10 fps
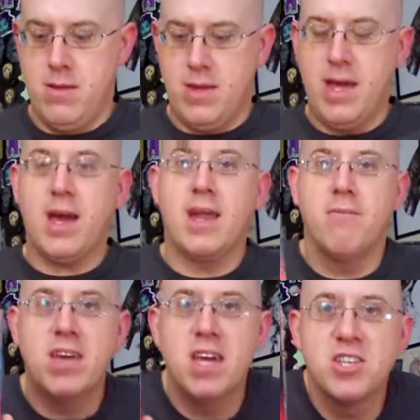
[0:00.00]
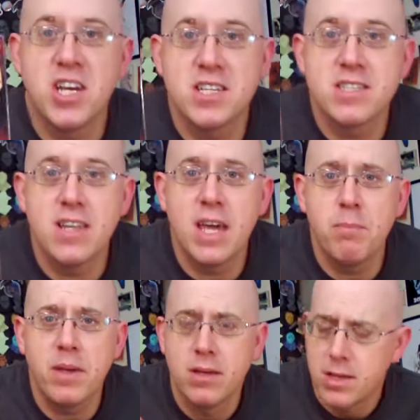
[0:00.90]
Okay, I got a VHS tape
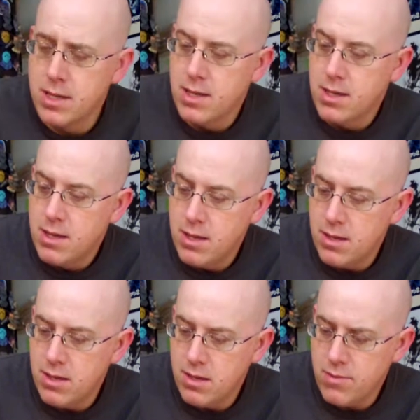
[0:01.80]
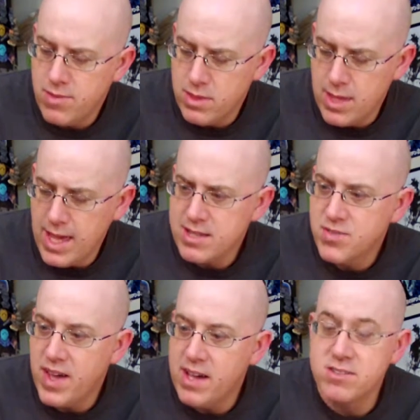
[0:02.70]
of The X
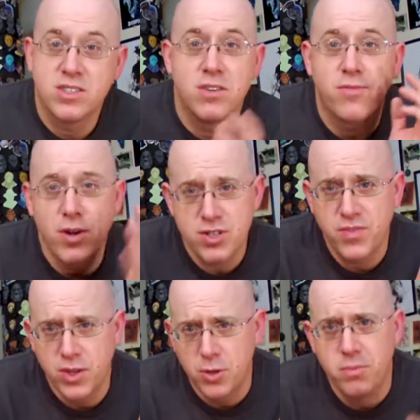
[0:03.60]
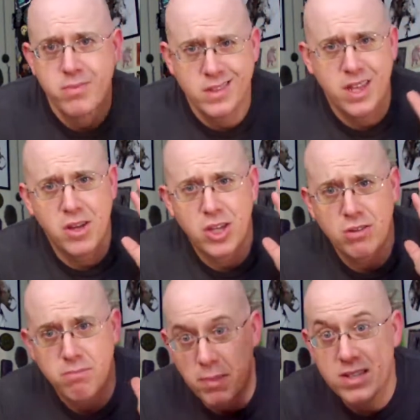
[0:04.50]
Files, the first film, the
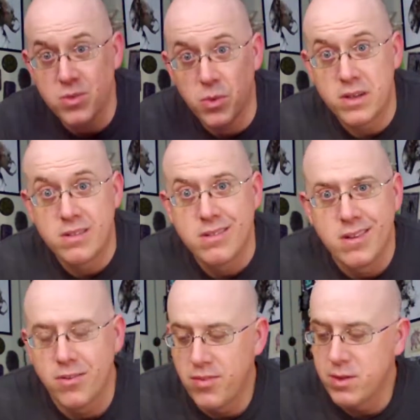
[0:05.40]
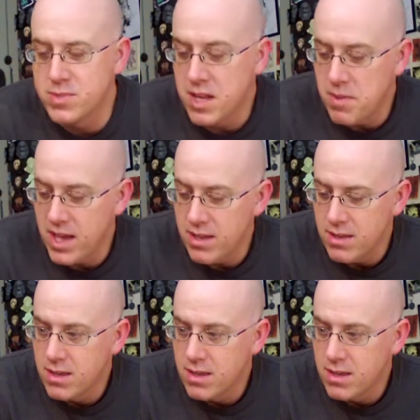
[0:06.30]
best one of the films they made.